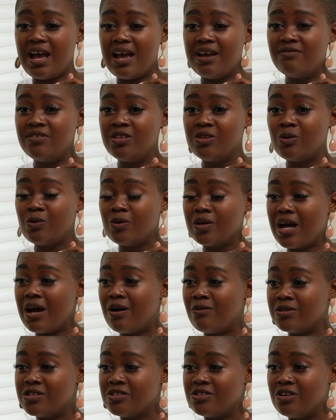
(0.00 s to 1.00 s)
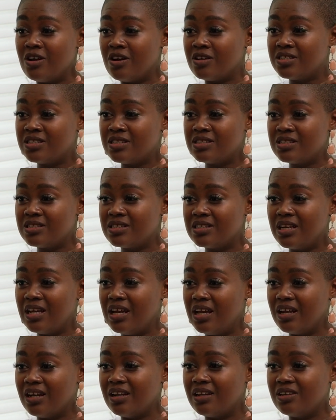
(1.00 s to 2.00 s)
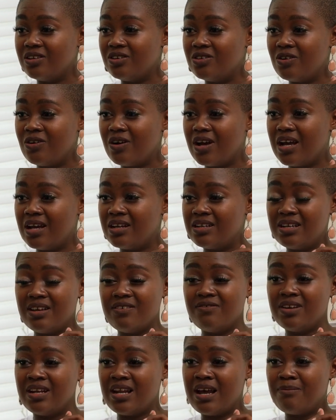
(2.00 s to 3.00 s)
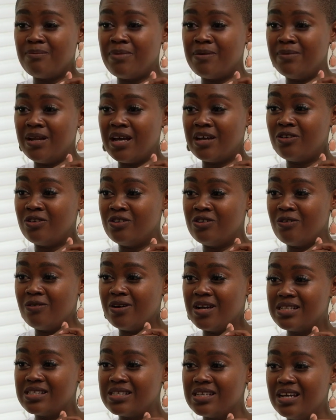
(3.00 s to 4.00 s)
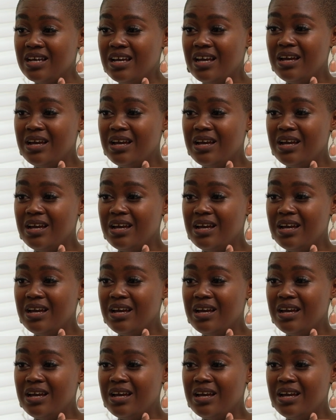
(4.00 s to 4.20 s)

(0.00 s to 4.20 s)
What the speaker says: I even thought I was not in. I had given up. I'm like, what?